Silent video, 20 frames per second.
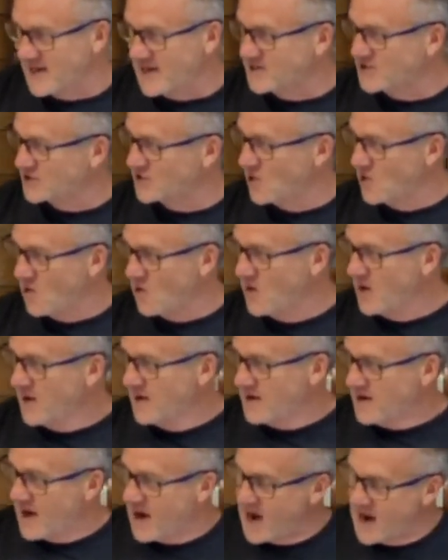So
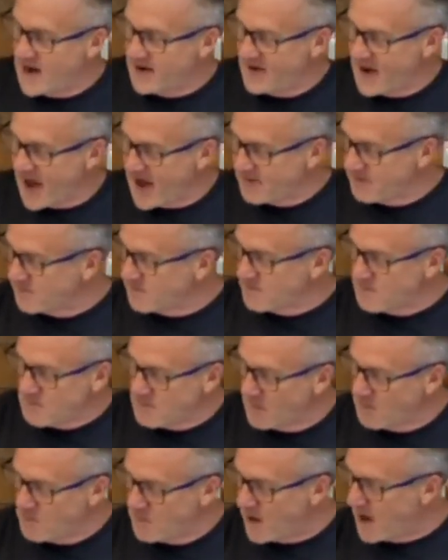I'm not
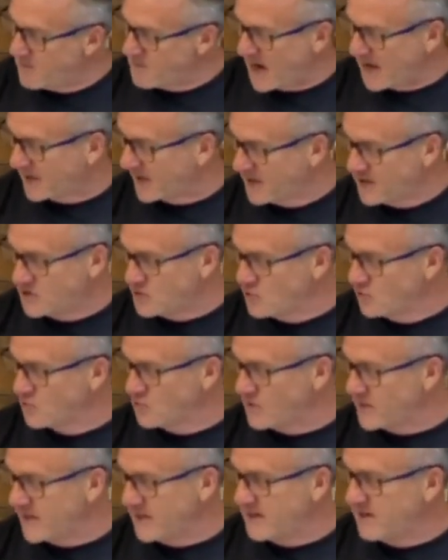going to do
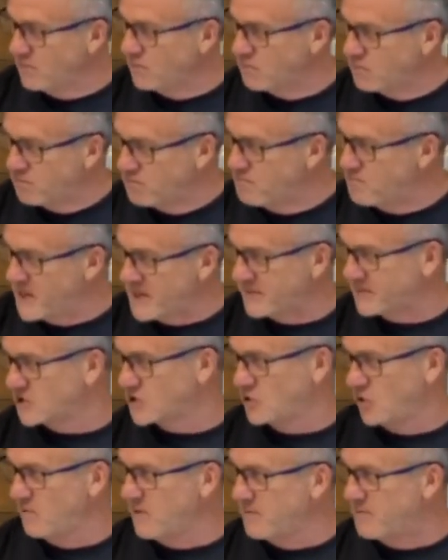any bit of a
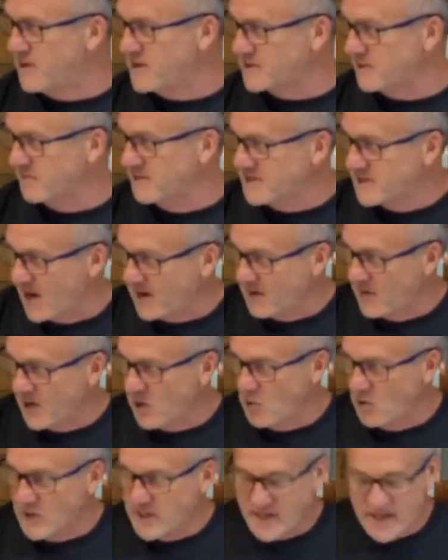sermon piece. I'm going to talk about
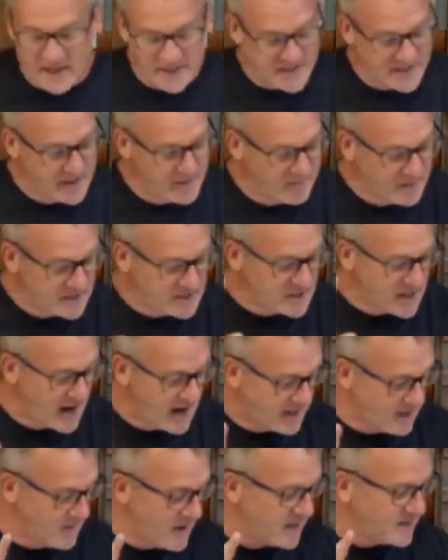Holy Kicks, and I'm going to talk
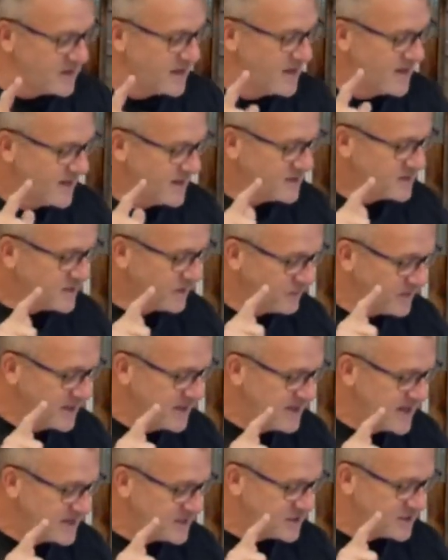about something
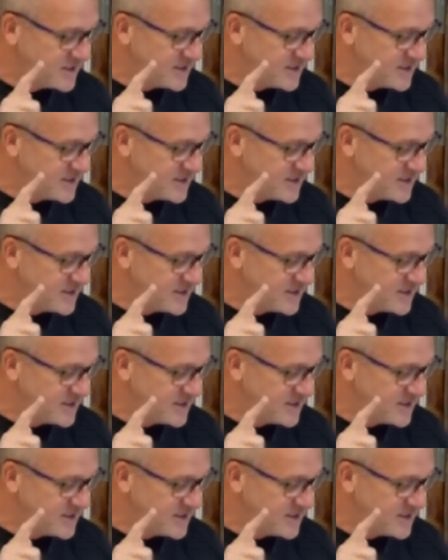that's